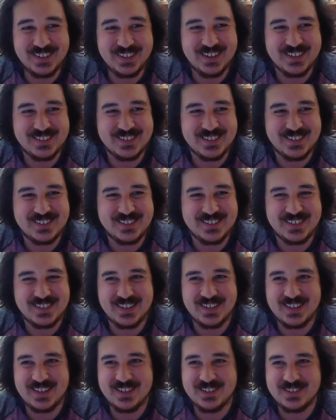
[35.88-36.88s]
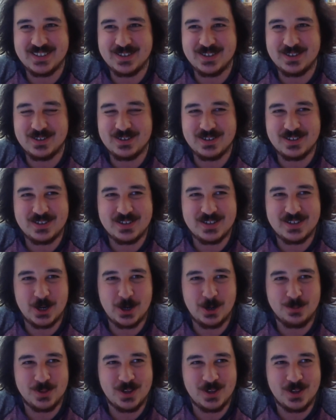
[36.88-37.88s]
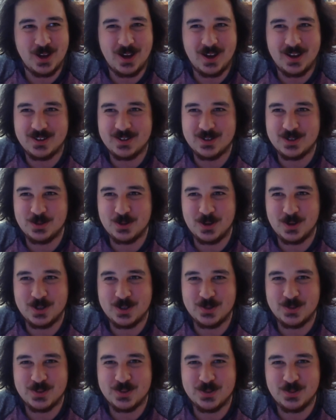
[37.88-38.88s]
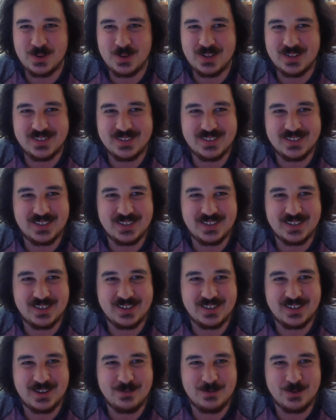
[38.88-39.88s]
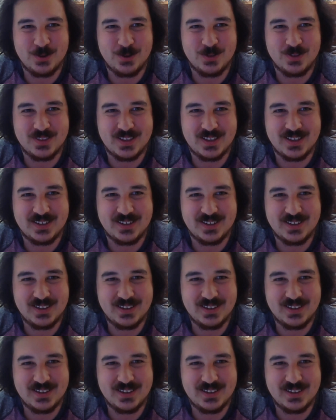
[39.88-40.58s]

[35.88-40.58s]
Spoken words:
Is it terribly hot in Toronto as well? I've heard that.